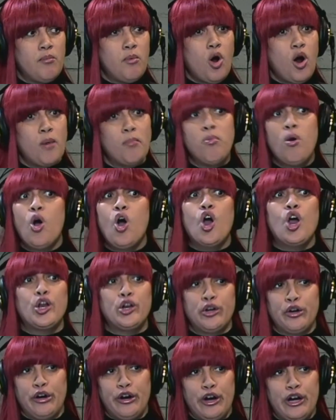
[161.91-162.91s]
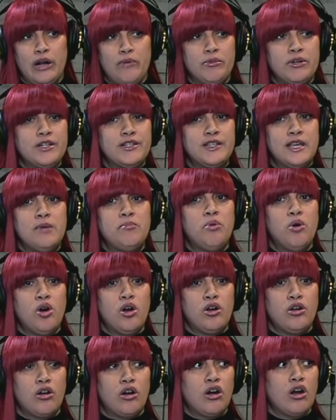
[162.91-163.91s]
our partner, and I'm going to say
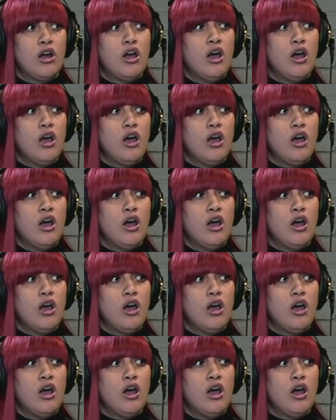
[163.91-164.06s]
partner,